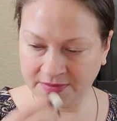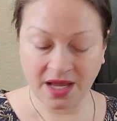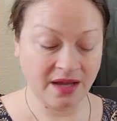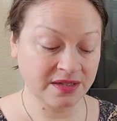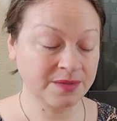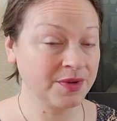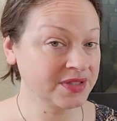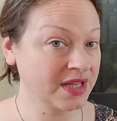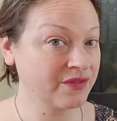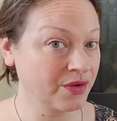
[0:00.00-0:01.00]
yeah, it smells
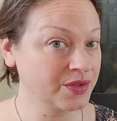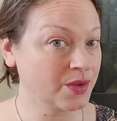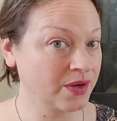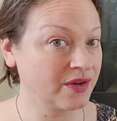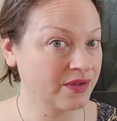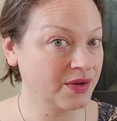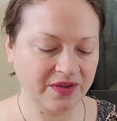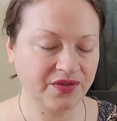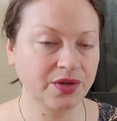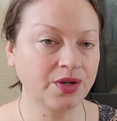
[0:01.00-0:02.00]
like rose oil though.
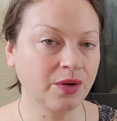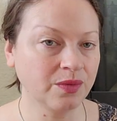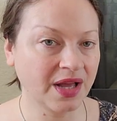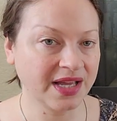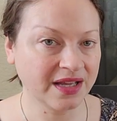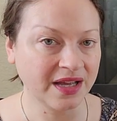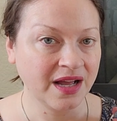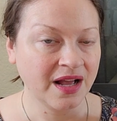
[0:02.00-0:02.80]
If you don't like